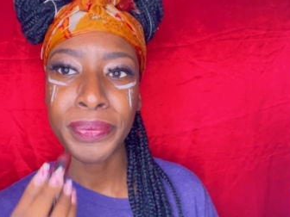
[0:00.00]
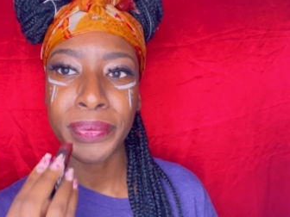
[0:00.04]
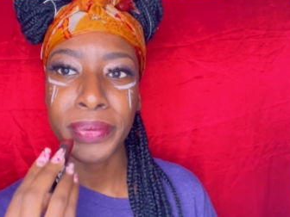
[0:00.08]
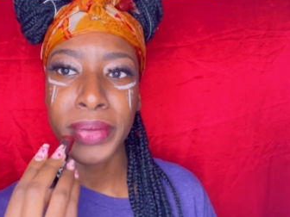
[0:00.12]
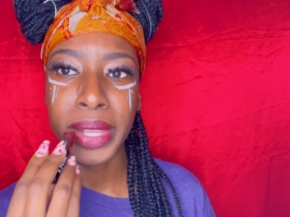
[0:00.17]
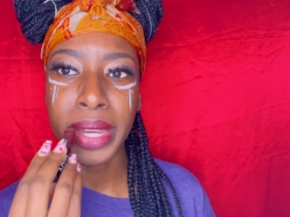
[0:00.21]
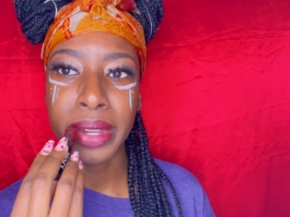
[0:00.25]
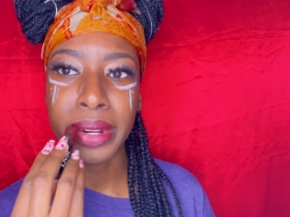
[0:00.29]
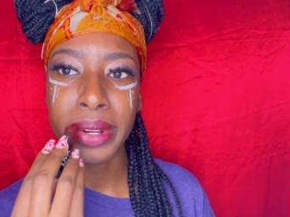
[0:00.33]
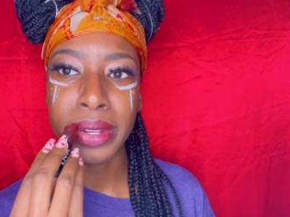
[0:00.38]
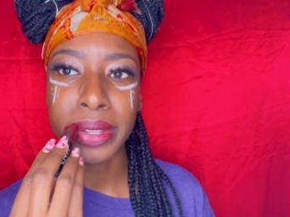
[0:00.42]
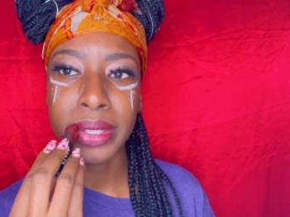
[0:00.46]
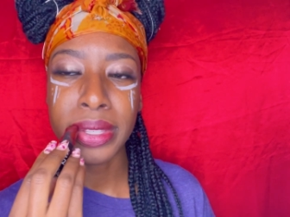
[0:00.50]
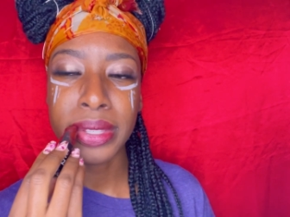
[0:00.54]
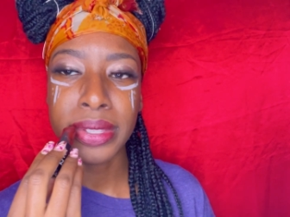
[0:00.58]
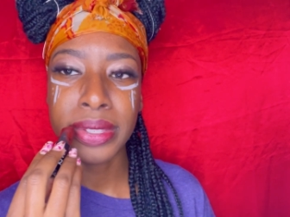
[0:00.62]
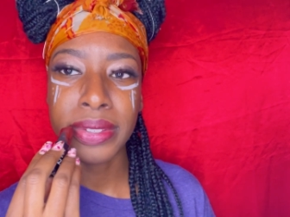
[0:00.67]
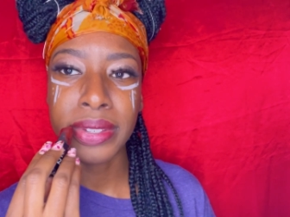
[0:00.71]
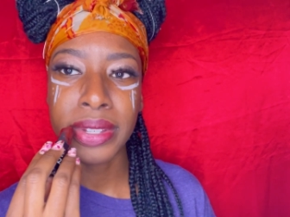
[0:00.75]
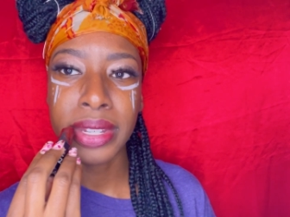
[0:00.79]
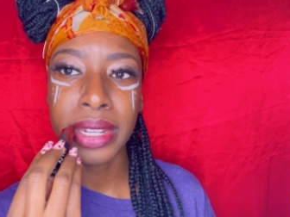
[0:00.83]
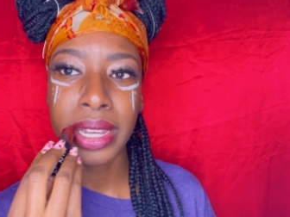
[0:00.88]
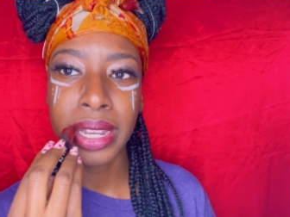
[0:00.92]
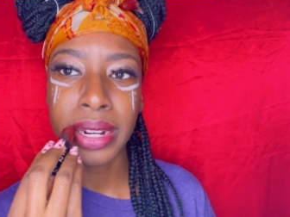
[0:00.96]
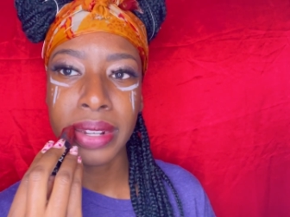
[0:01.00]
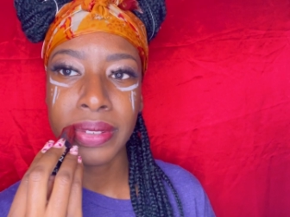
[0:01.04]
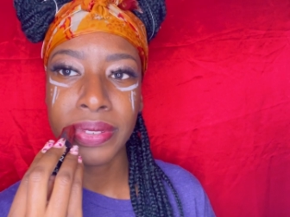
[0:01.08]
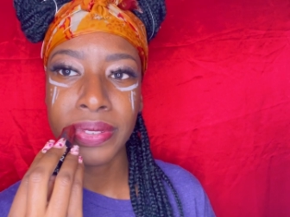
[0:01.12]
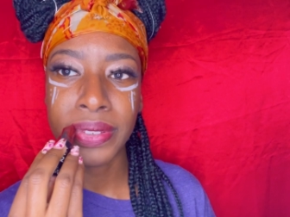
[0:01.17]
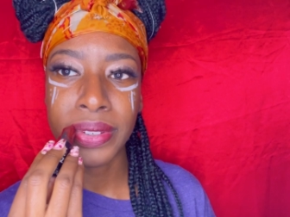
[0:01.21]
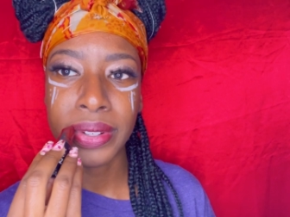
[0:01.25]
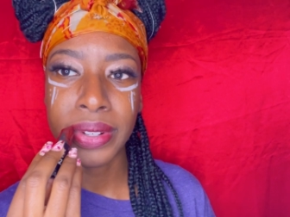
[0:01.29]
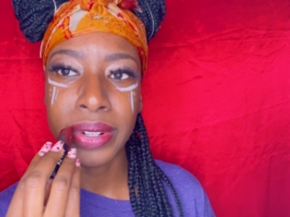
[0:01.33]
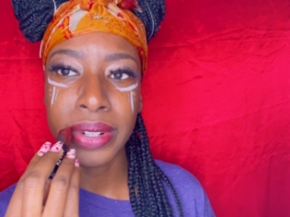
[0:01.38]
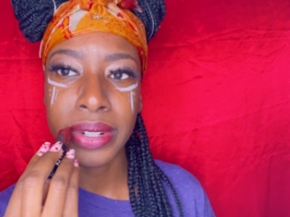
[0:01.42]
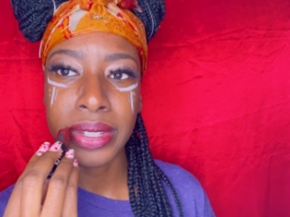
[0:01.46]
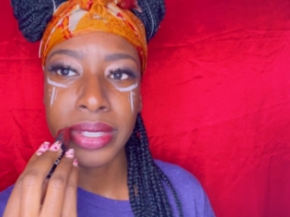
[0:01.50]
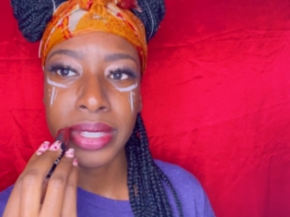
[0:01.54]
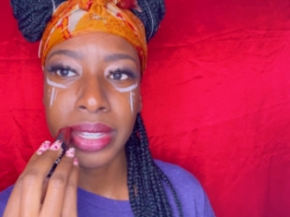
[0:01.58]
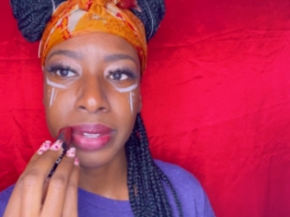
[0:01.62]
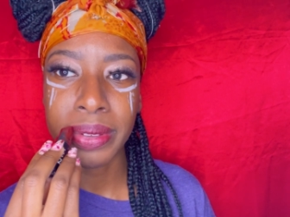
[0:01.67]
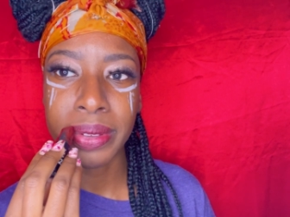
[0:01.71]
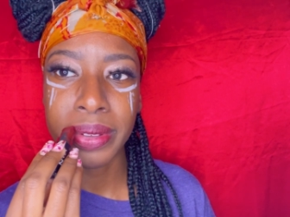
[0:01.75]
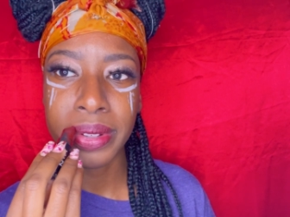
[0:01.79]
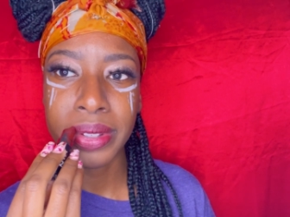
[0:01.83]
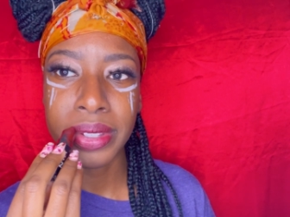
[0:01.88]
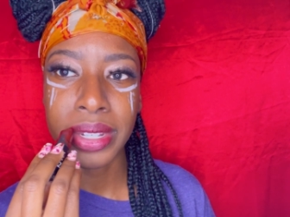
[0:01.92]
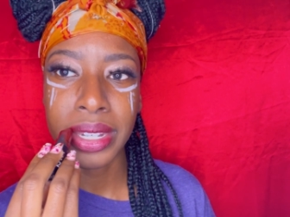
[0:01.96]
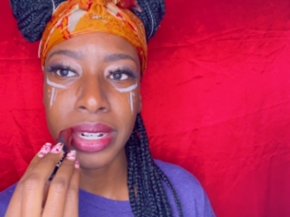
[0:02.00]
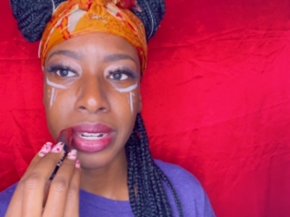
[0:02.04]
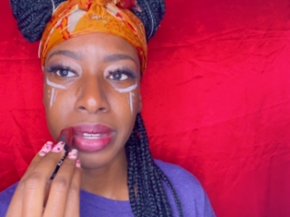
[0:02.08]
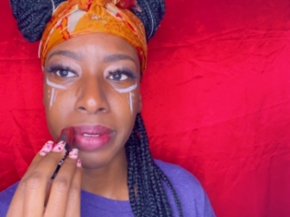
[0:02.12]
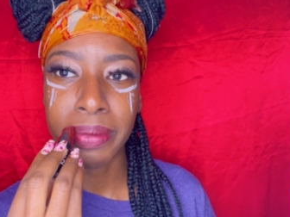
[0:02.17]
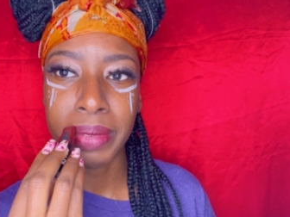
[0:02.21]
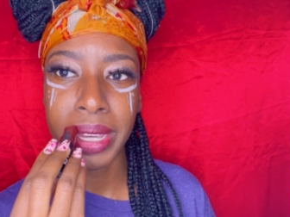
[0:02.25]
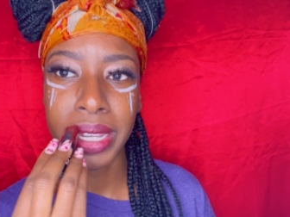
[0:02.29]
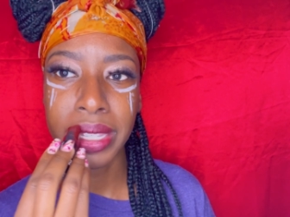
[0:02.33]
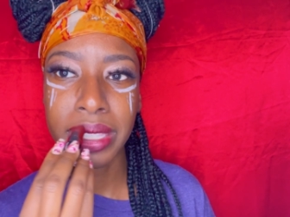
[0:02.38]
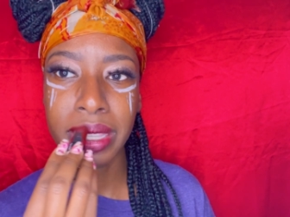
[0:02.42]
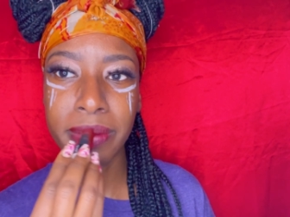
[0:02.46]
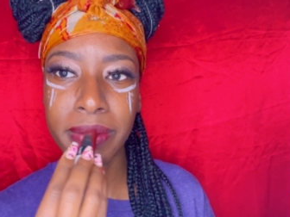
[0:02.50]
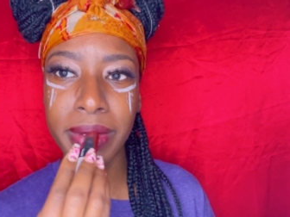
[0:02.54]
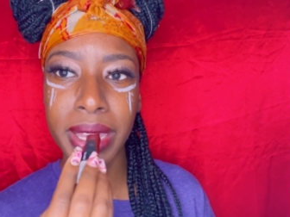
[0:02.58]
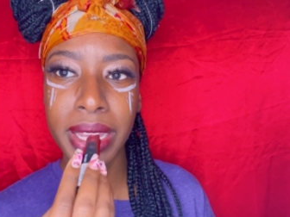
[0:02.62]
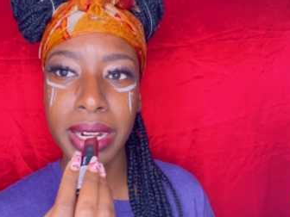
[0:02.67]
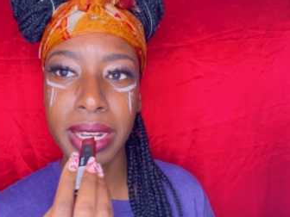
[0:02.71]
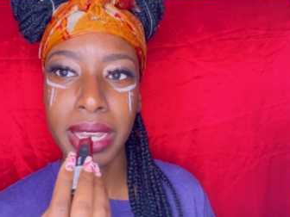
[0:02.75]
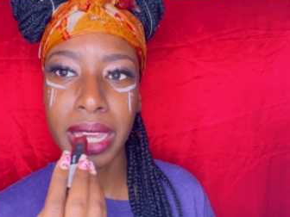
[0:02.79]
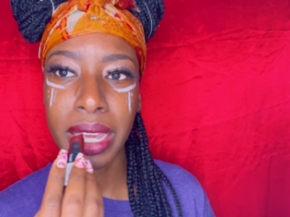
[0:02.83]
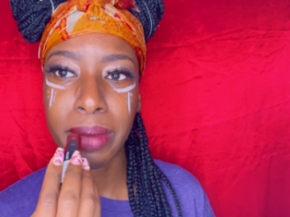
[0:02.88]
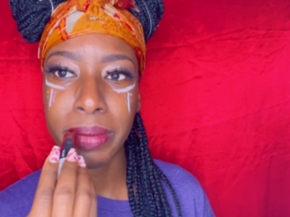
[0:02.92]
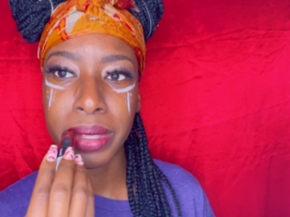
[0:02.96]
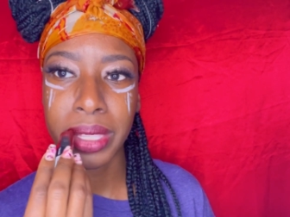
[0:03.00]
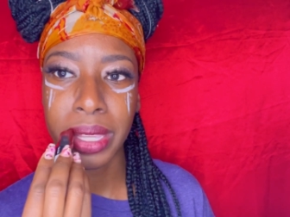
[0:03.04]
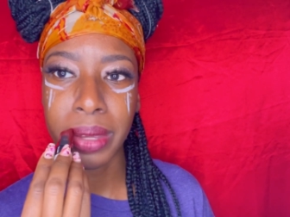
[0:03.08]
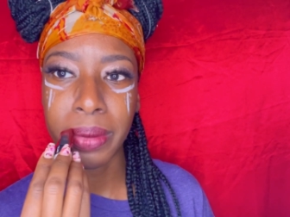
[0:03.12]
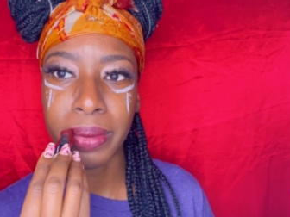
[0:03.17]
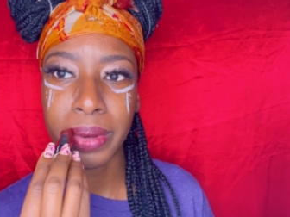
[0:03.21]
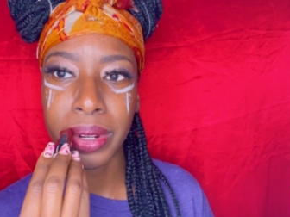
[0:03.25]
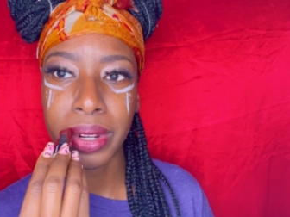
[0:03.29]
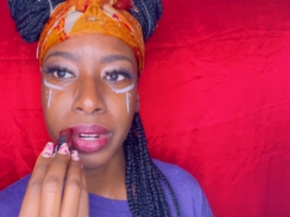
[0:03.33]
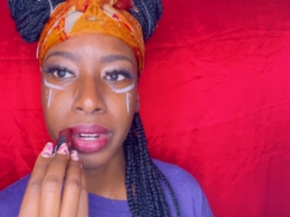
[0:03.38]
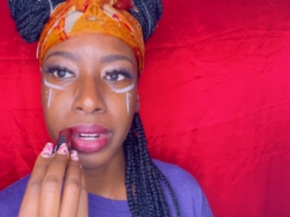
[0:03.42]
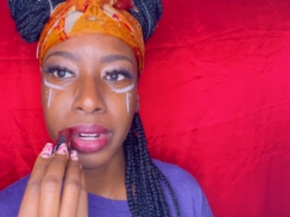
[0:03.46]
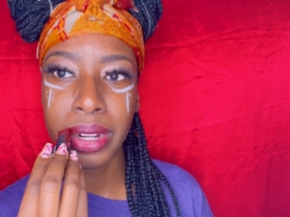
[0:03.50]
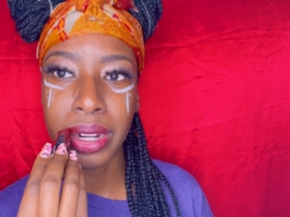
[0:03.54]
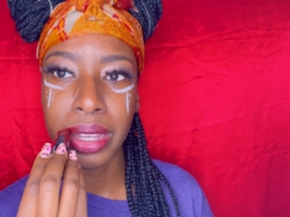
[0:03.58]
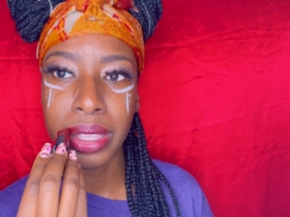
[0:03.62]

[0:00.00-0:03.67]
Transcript: I don't know. It just felt kind of forced. Like, we were trying to make them in game, but they weren't.